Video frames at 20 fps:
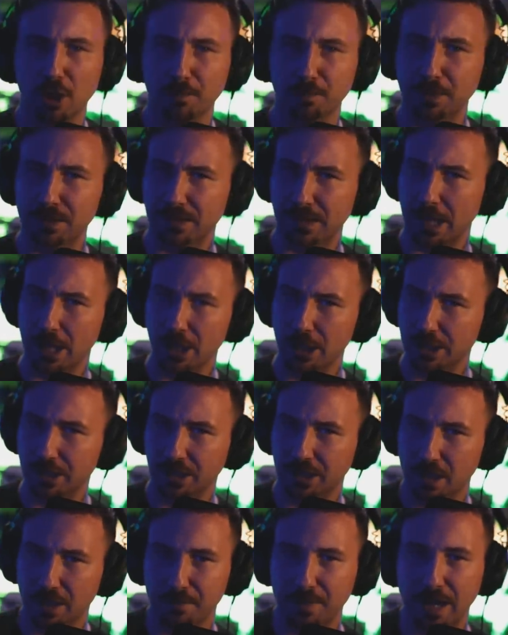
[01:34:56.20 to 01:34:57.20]
but they
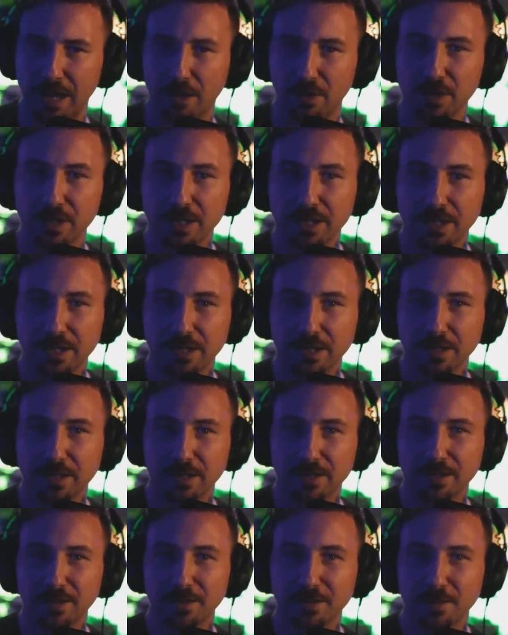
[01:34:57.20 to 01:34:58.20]
didn't come out.
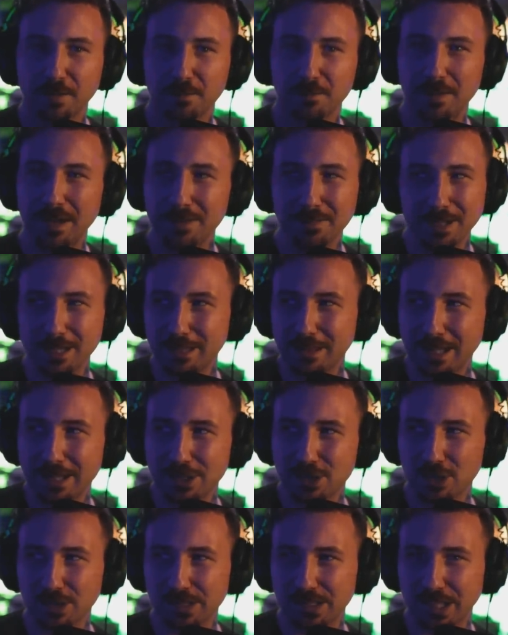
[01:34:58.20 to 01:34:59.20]
Maybe they
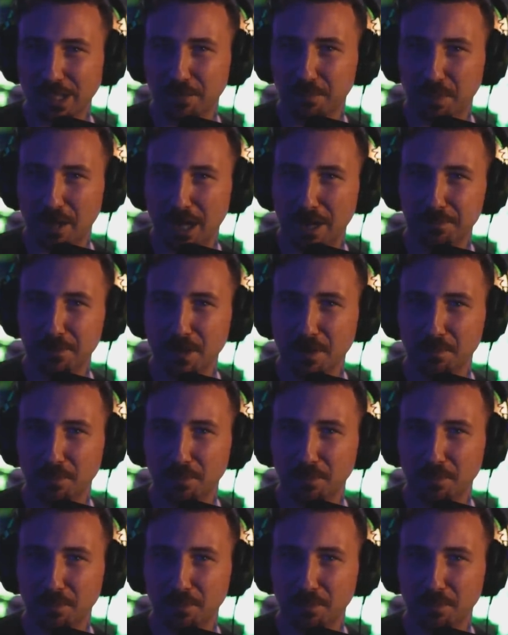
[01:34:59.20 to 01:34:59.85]
just like popped up